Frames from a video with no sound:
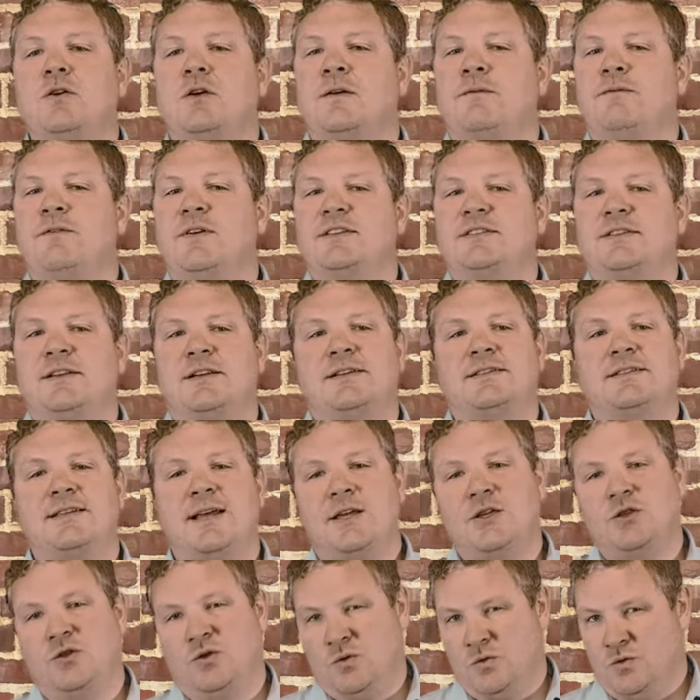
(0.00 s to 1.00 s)
you can visit us
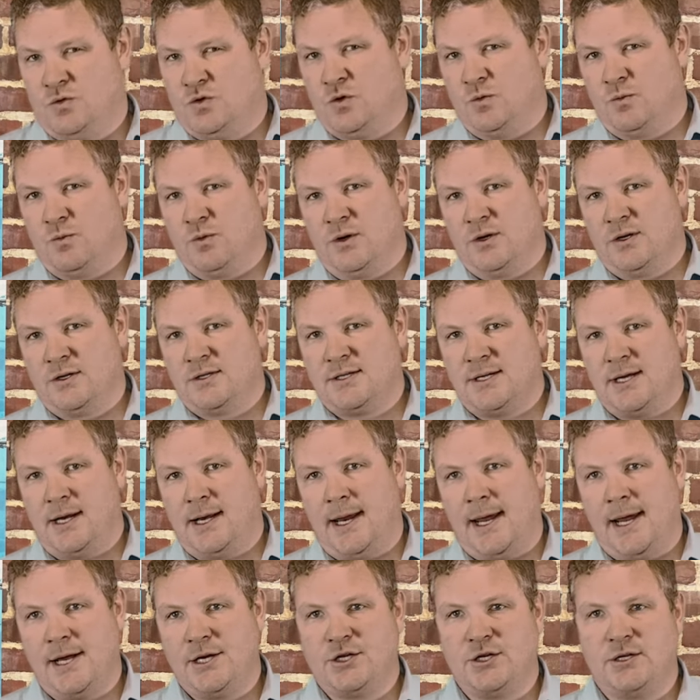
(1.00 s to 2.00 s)
at
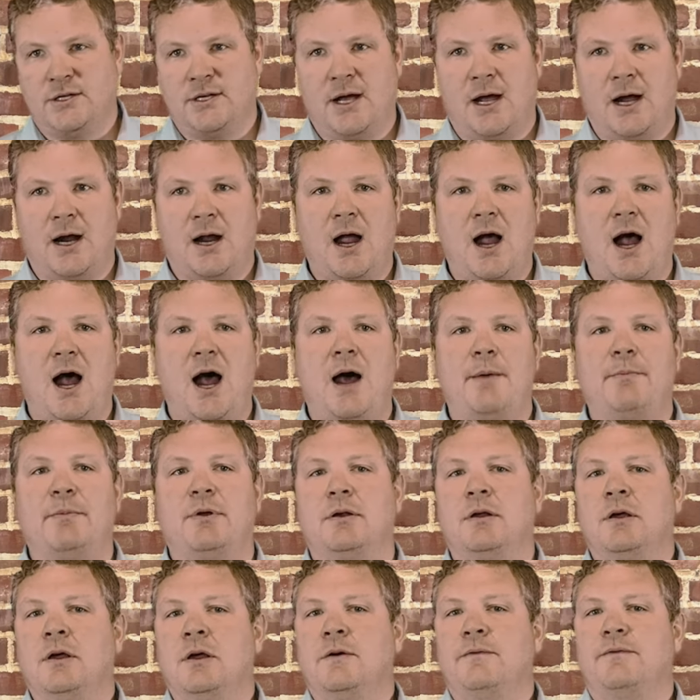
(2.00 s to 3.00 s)
youtuberealestateagent.com
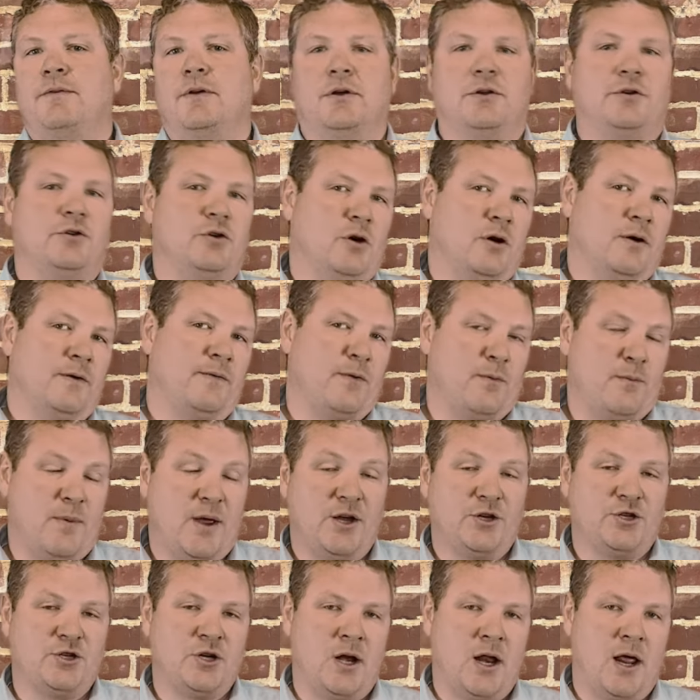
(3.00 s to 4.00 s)
and fill in your
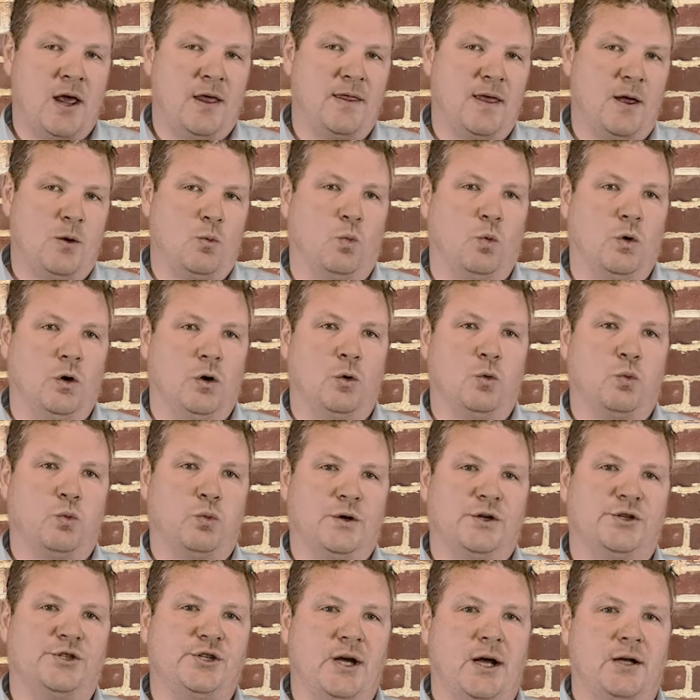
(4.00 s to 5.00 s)
information, and then we'll
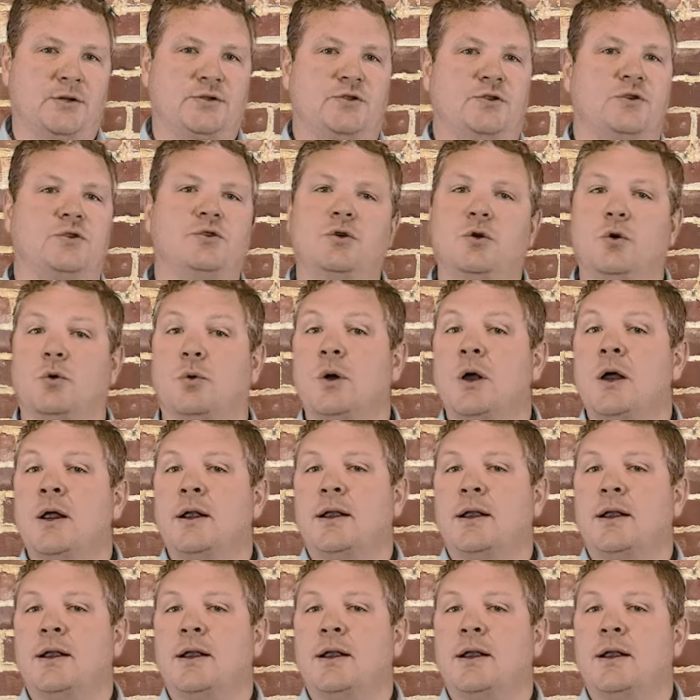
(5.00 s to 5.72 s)
reach out to you.